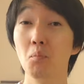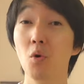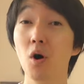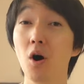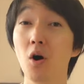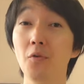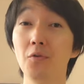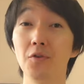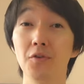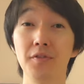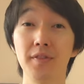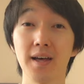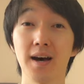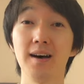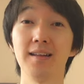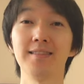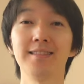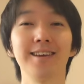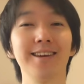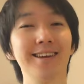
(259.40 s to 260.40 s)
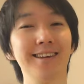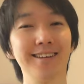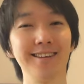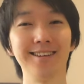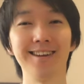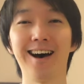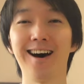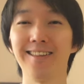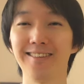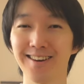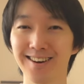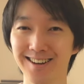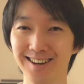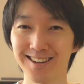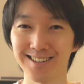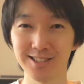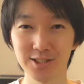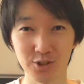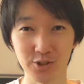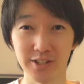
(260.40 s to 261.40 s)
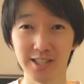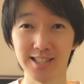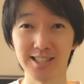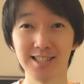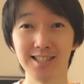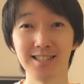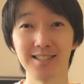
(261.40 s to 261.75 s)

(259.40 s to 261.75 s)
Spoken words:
more often than in other countries.